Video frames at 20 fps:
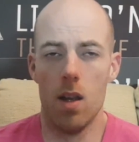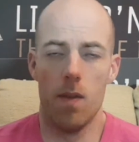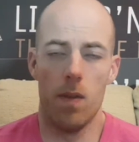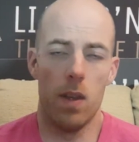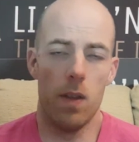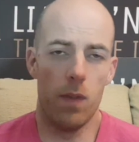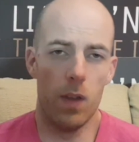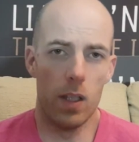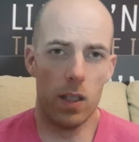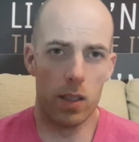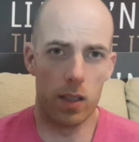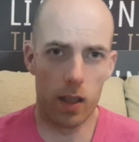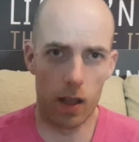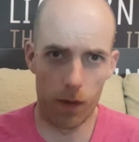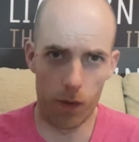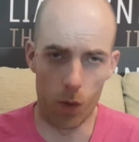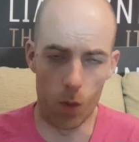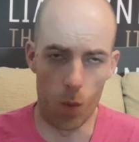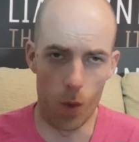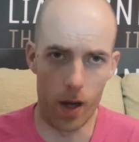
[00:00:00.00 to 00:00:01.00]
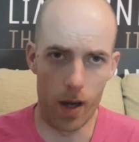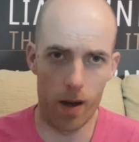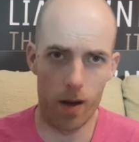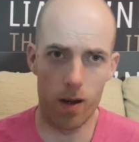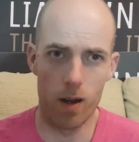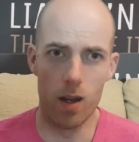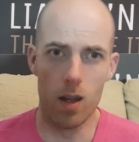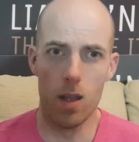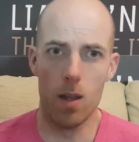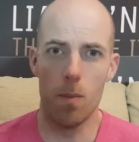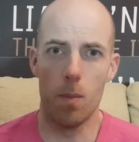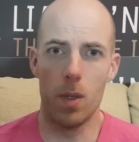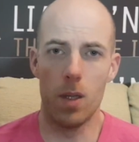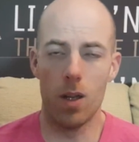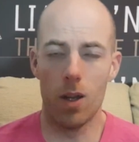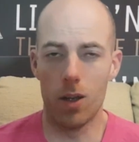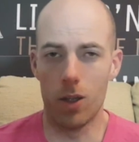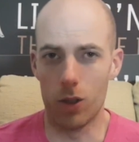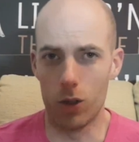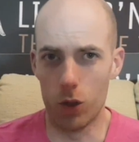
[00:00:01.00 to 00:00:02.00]
They feel self-aware, but
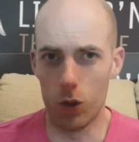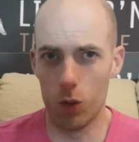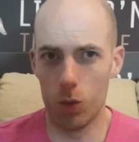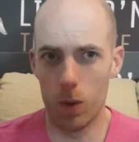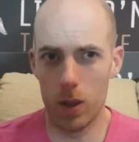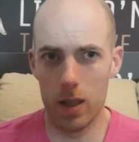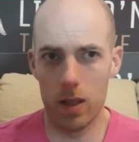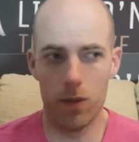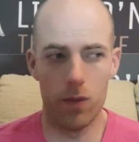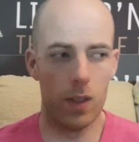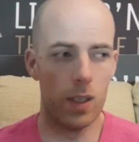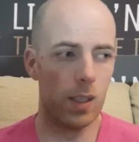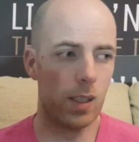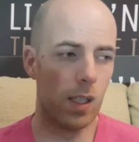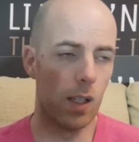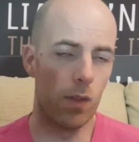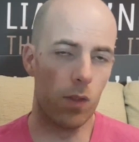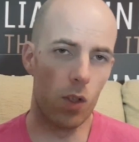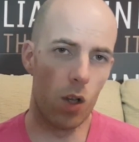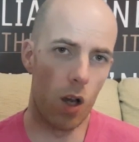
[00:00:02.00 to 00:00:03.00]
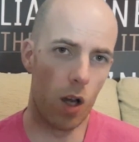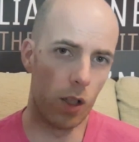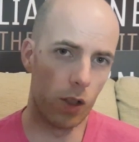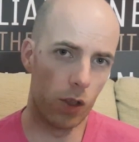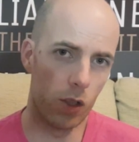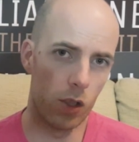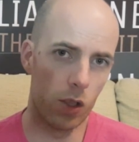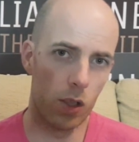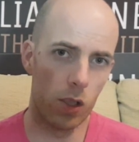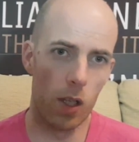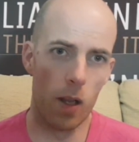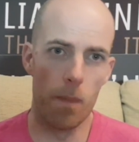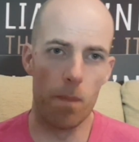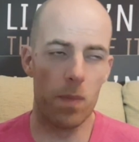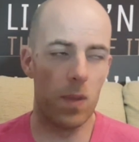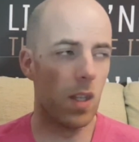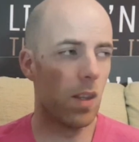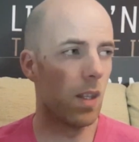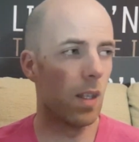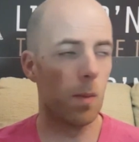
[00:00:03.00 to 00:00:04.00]
not in a good way. They feel self-conscious.
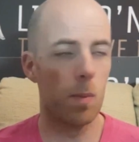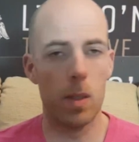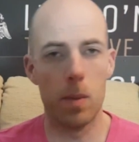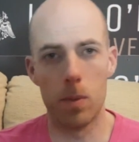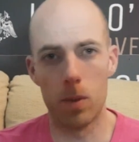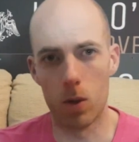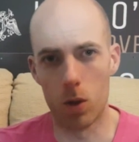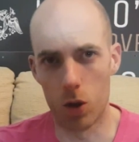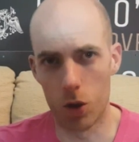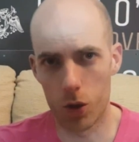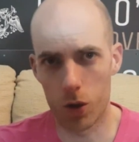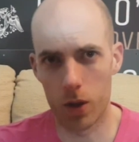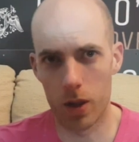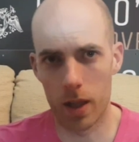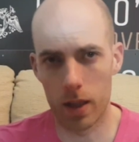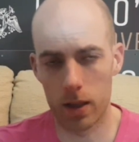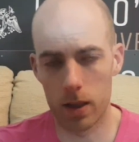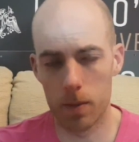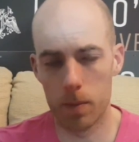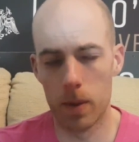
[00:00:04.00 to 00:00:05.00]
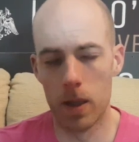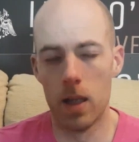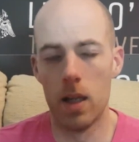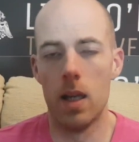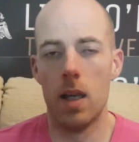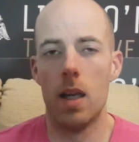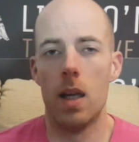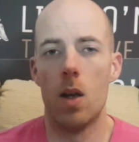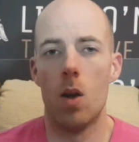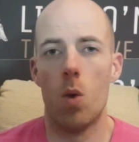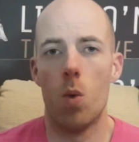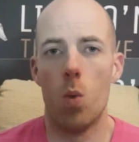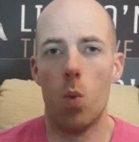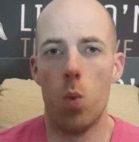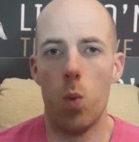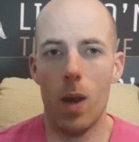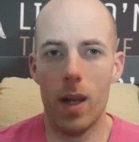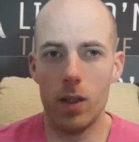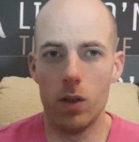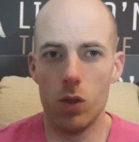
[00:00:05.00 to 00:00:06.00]
They think people are looking at them.
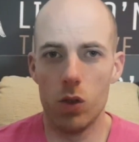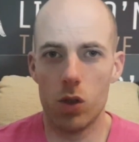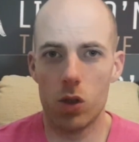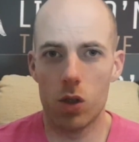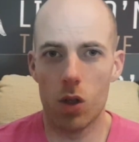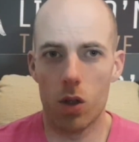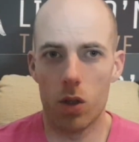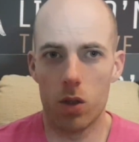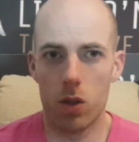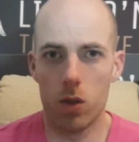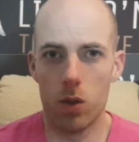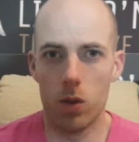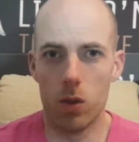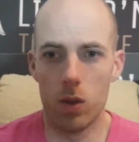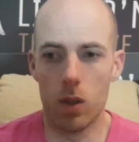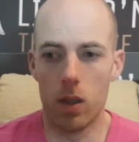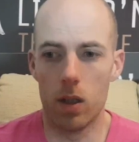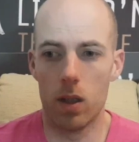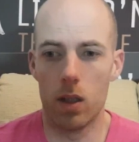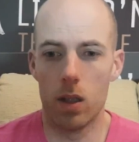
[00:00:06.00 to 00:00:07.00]
When you start to